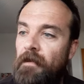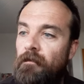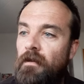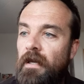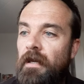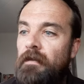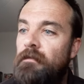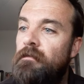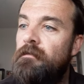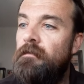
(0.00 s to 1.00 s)
Okay,
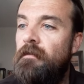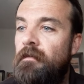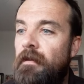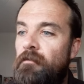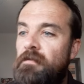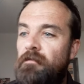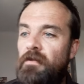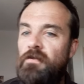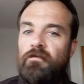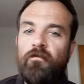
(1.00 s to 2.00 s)
that was
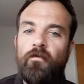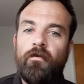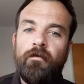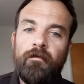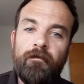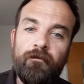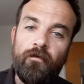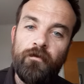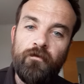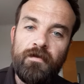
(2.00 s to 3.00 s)
Ephesians 4,
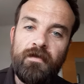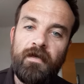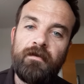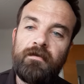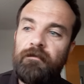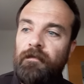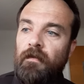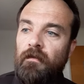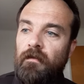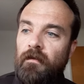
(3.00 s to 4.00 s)
4 through 6.
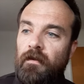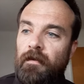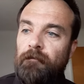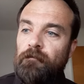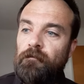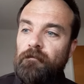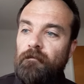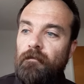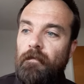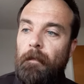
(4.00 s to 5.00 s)
Um,
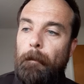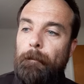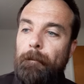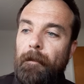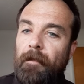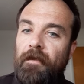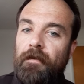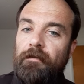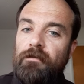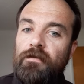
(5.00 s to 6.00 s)

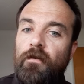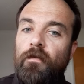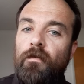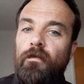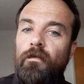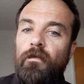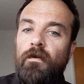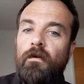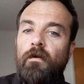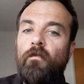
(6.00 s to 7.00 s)
so
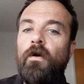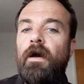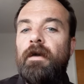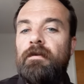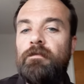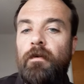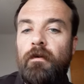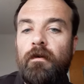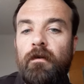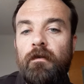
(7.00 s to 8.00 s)
why is
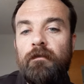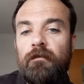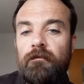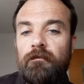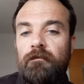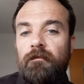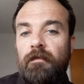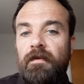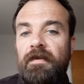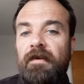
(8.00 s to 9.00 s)
Paul
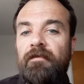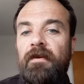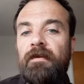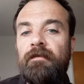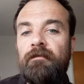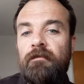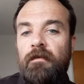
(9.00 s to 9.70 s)
giving